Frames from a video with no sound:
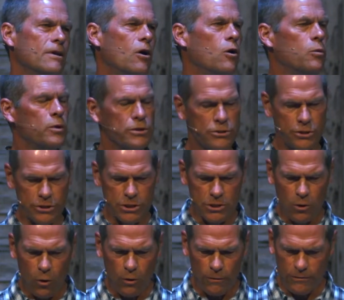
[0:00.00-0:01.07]
Or will your
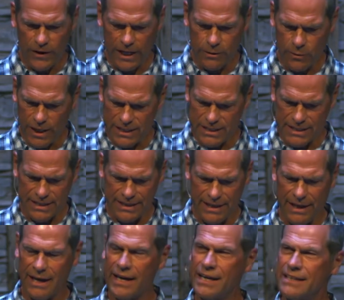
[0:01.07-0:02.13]
soul find rest in
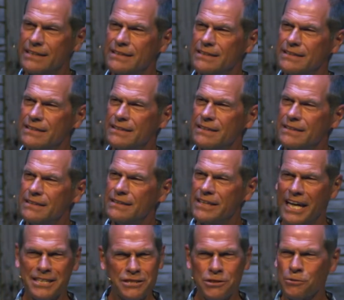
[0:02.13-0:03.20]
God?
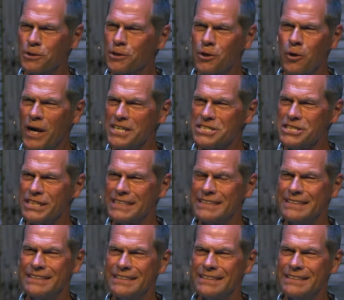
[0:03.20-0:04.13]
That's the real question.